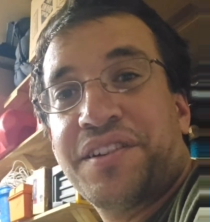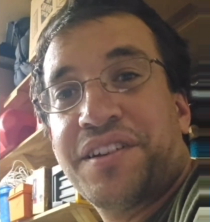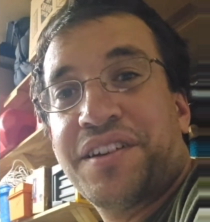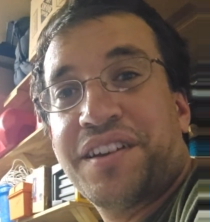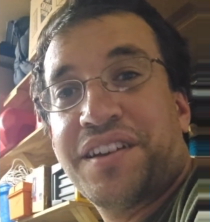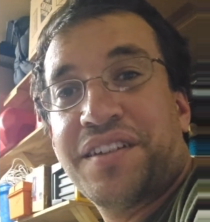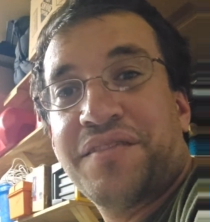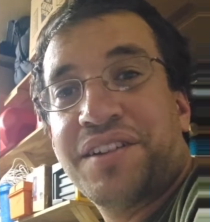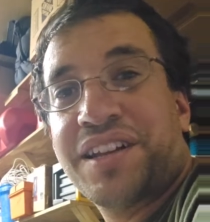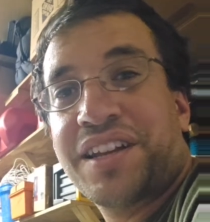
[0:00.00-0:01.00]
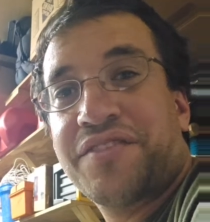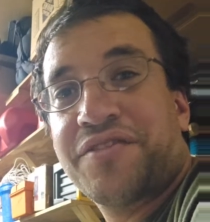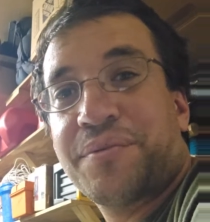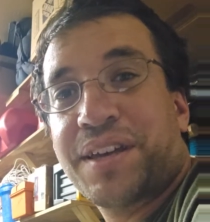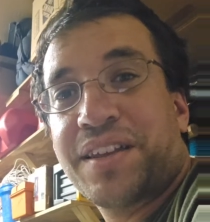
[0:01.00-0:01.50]
And what did I get
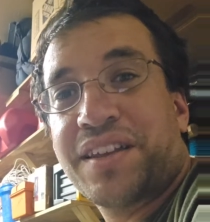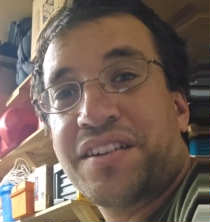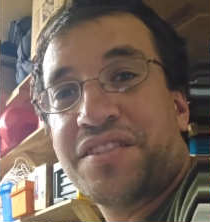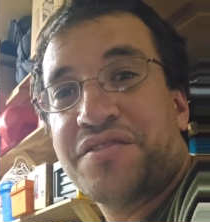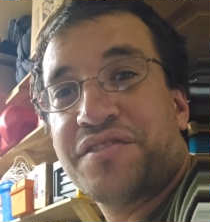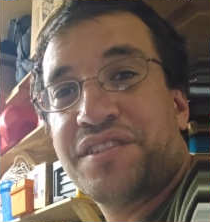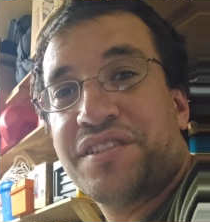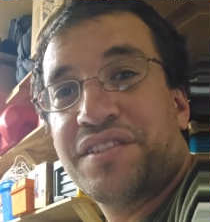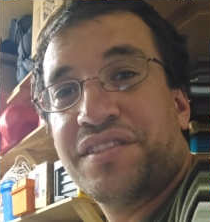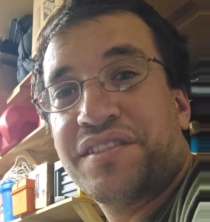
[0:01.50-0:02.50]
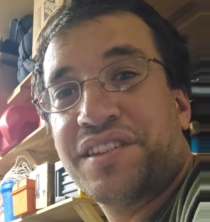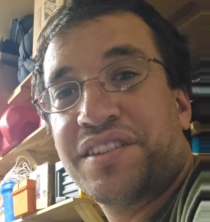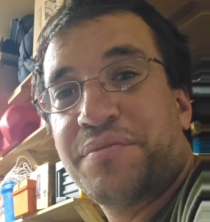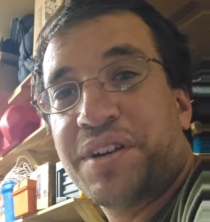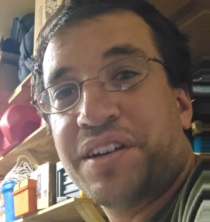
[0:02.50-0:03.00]
from that? Like
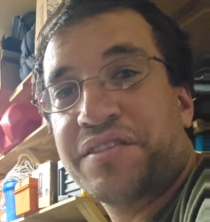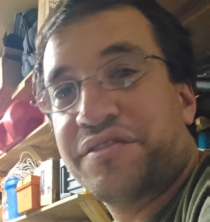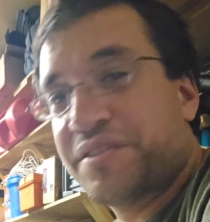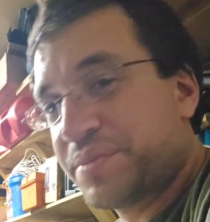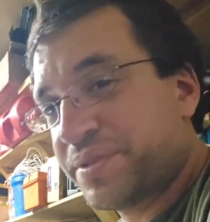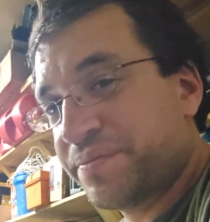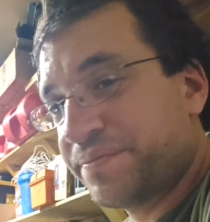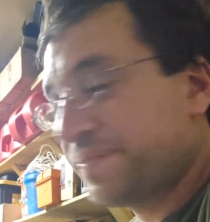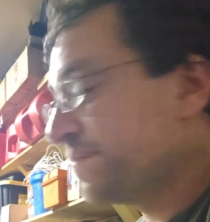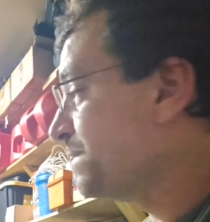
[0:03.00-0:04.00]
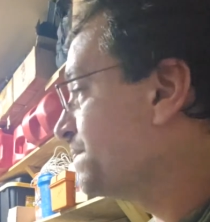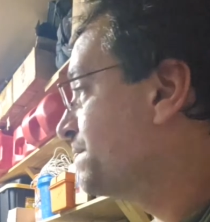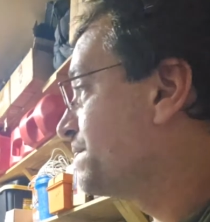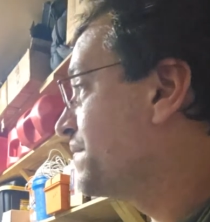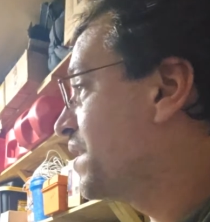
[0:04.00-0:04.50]
$160 or something?
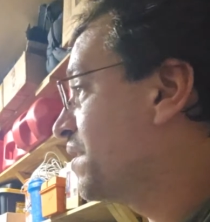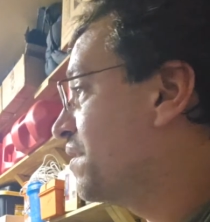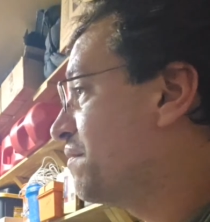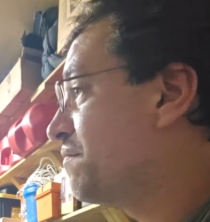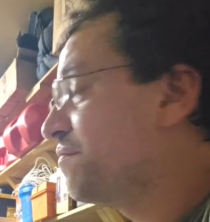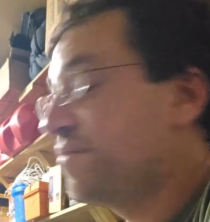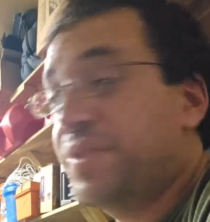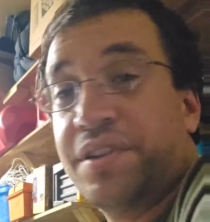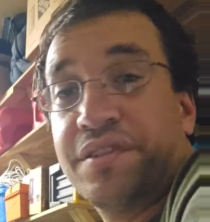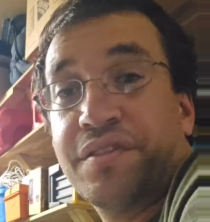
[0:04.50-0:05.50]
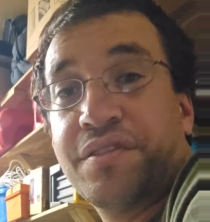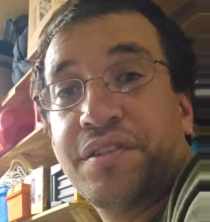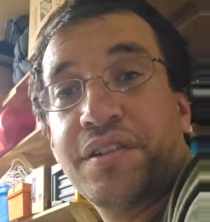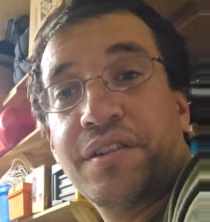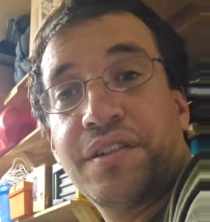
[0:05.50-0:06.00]
Yeah, pretty good
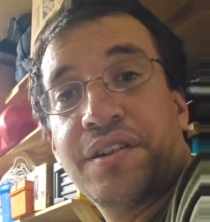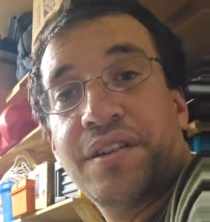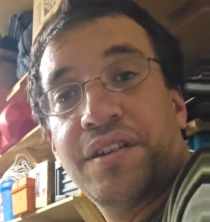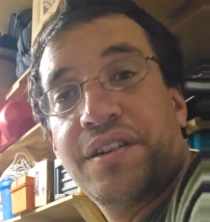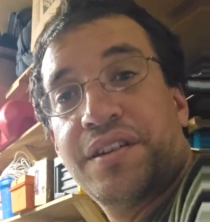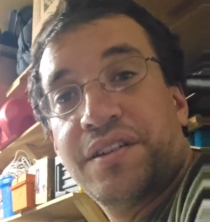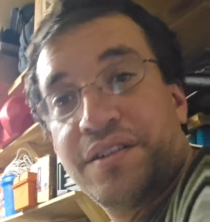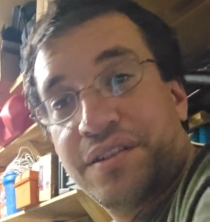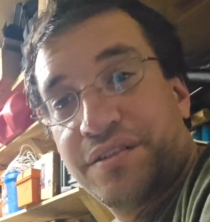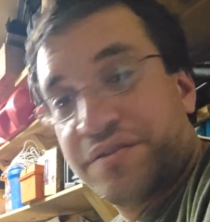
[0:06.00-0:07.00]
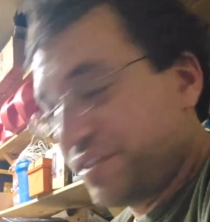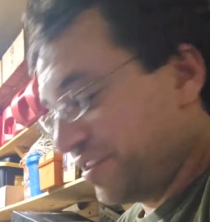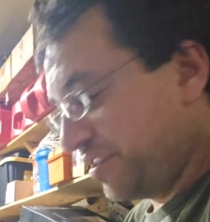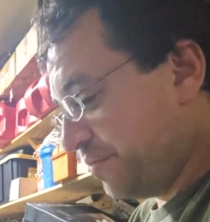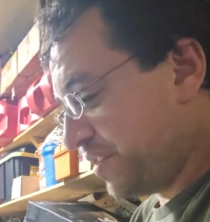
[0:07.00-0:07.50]
score.
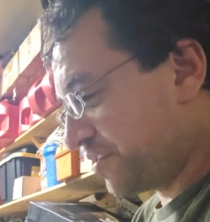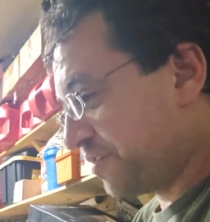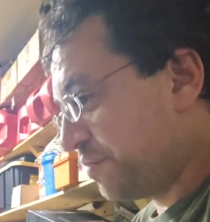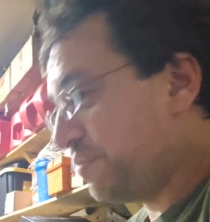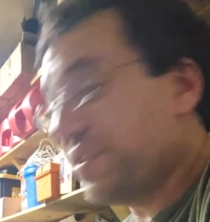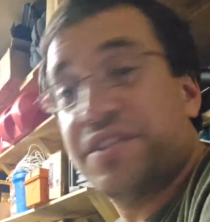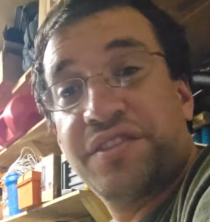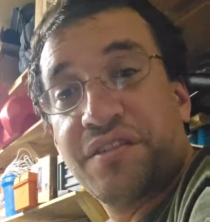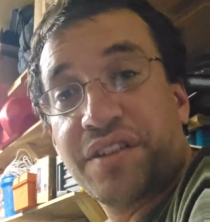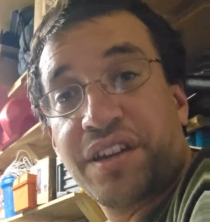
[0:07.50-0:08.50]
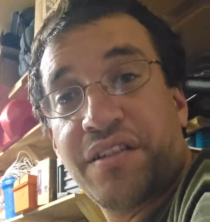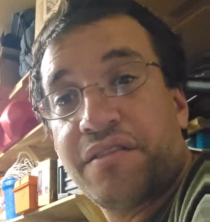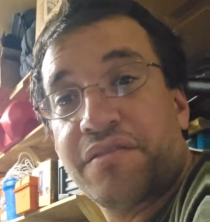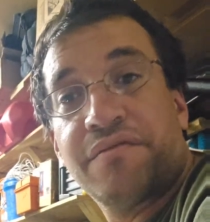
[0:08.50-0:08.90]
$60. People just don't care.